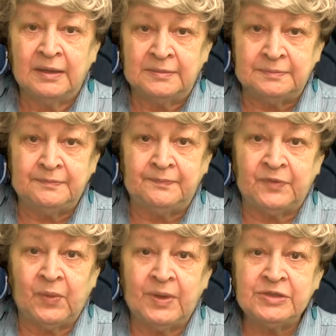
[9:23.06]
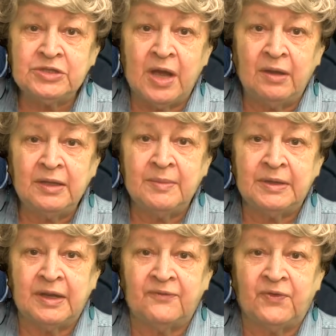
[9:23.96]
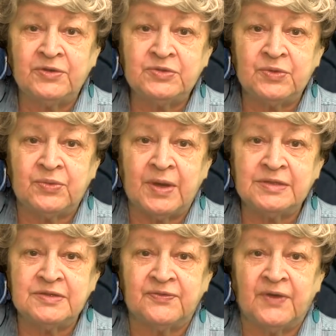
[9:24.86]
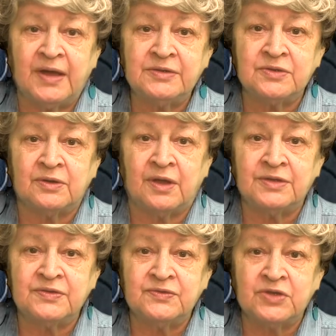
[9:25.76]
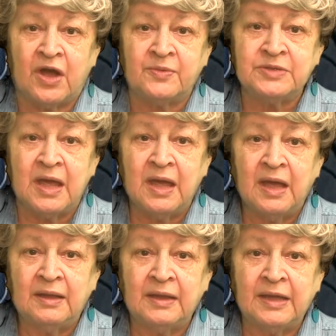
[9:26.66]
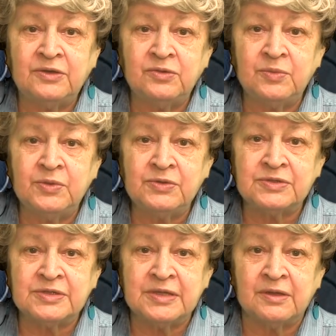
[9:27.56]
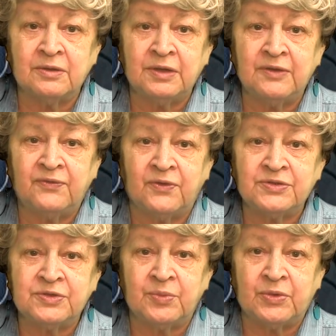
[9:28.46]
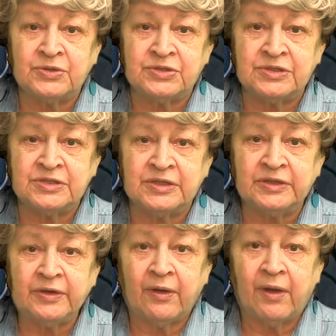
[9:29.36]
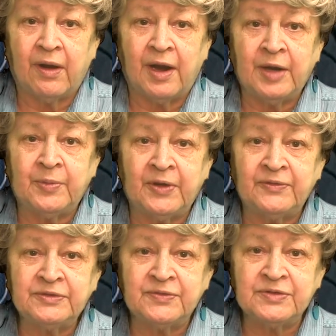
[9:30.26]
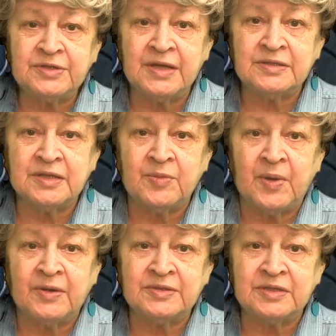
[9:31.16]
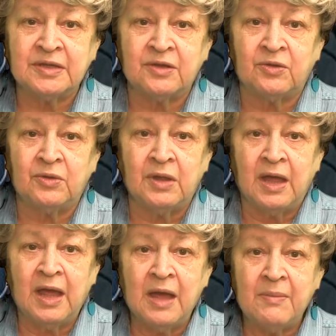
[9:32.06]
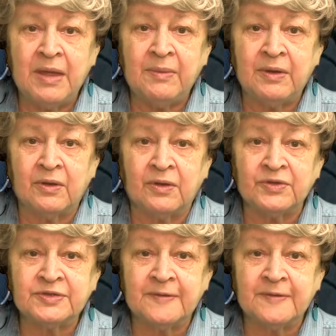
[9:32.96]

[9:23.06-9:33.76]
The one-child limit, enforced with threats of fines or loss of jobs, led to abuses, including forced abortions. A preference for sons led parents to kill baby girls,